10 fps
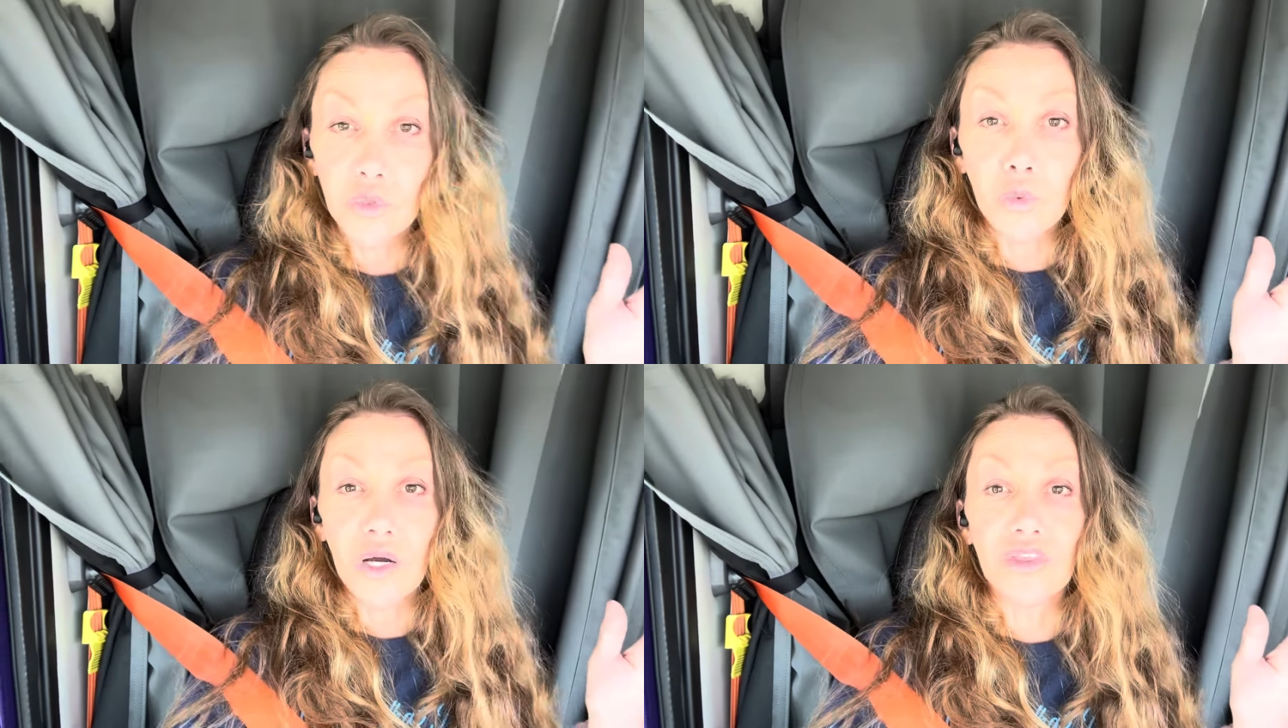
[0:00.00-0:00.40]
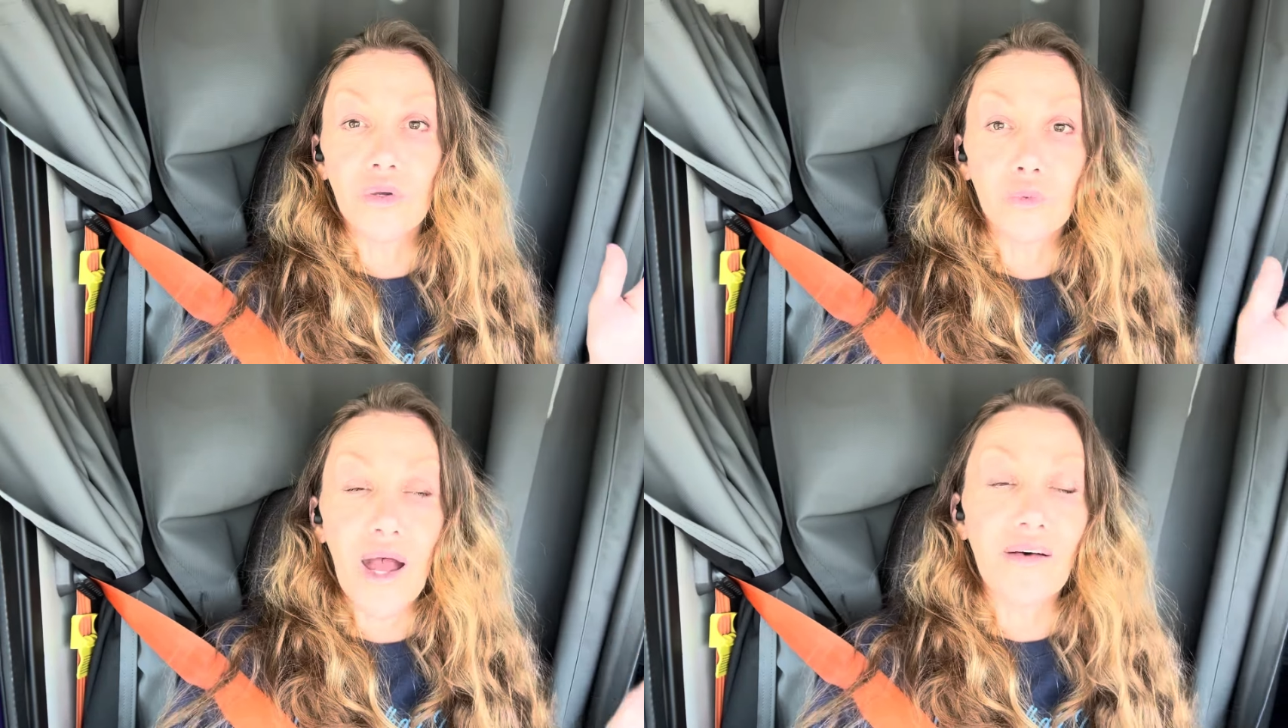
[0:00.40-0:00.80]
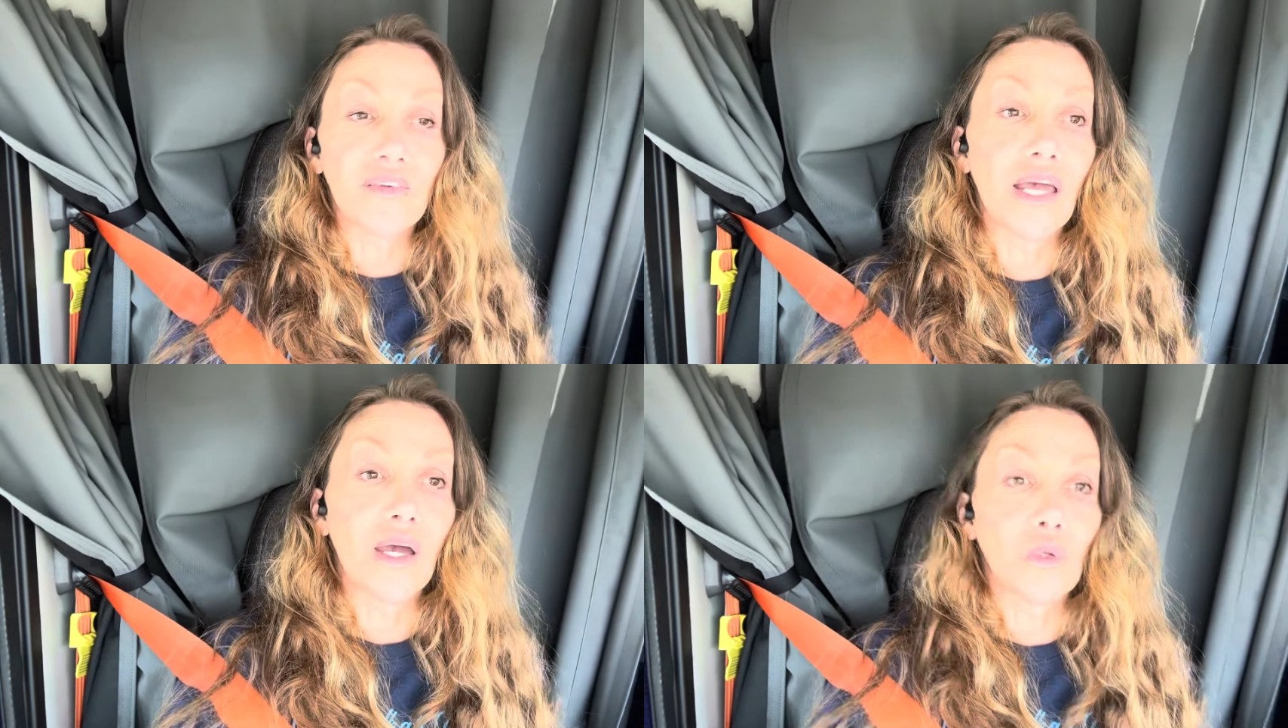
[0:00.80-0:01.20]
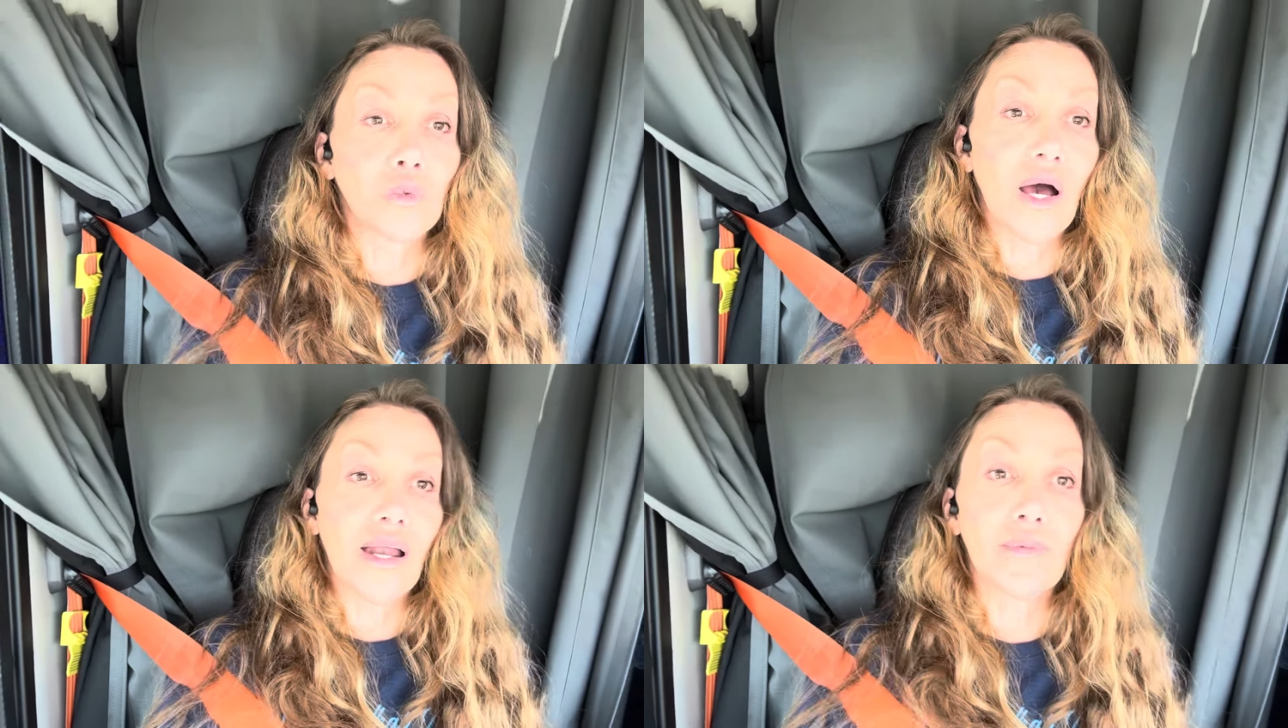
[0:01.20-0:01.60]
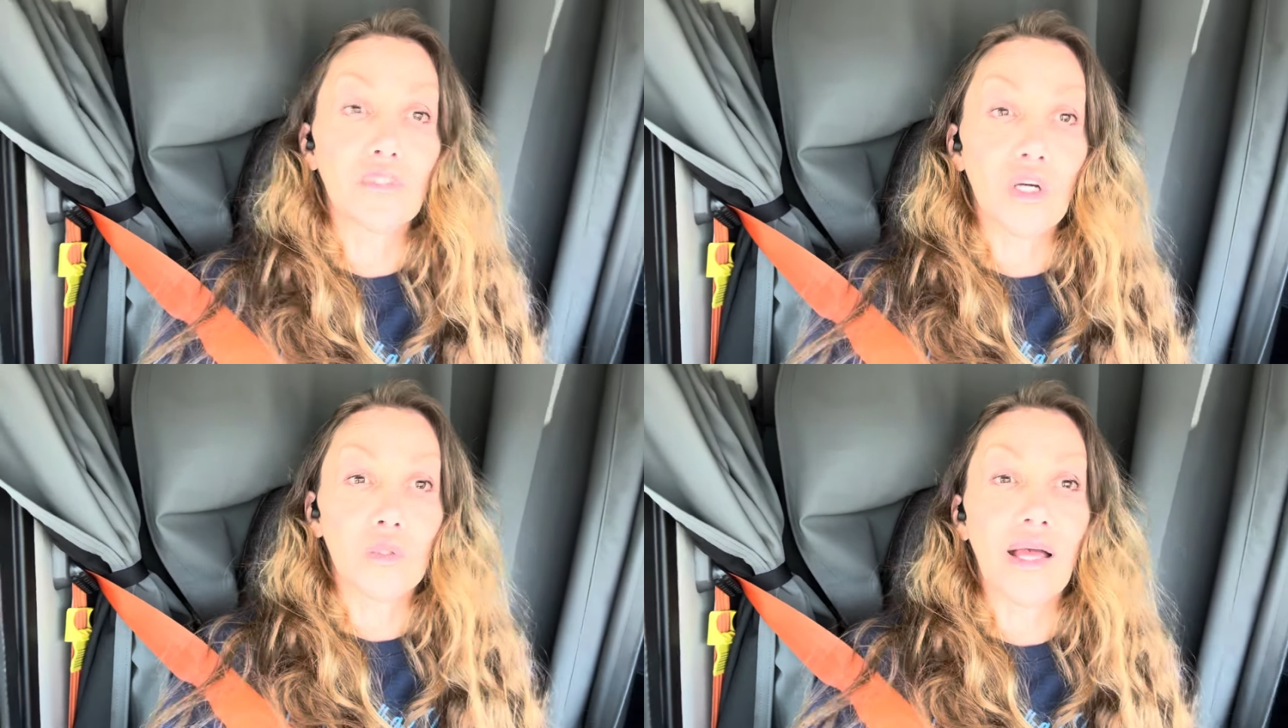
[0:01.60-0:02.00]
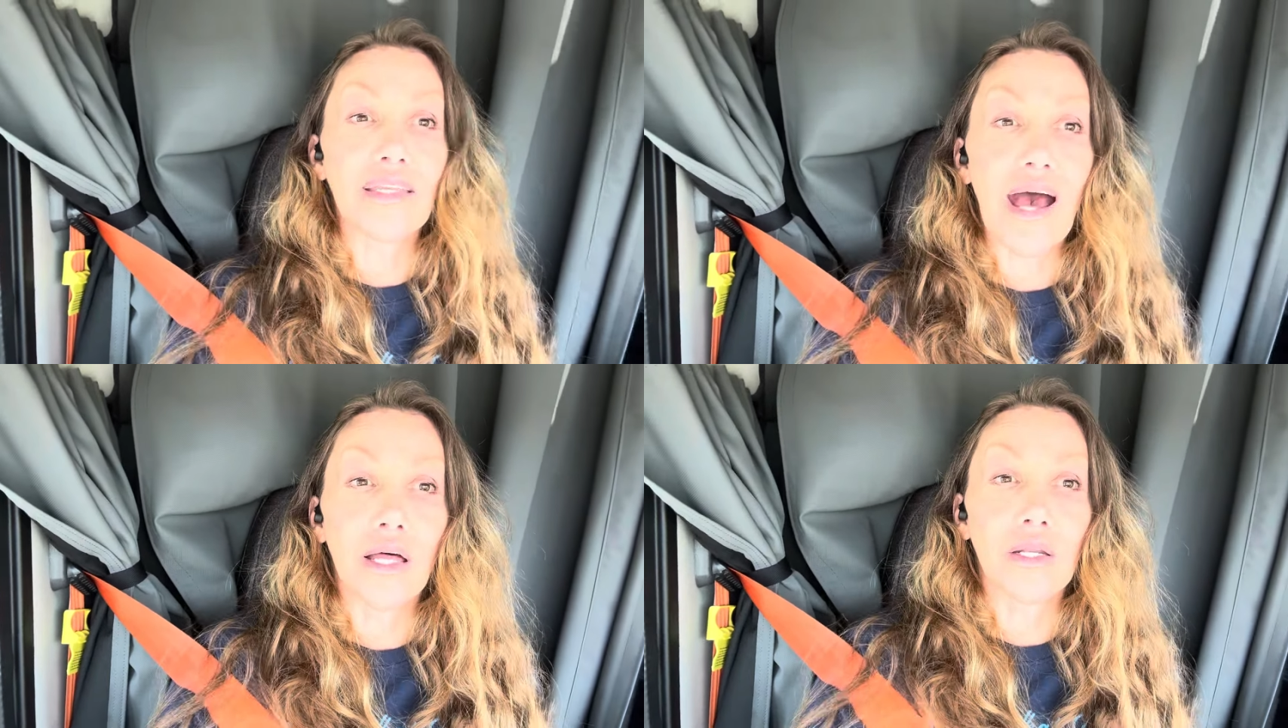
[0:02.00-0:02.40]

worth of revenue, what I'm doing right now.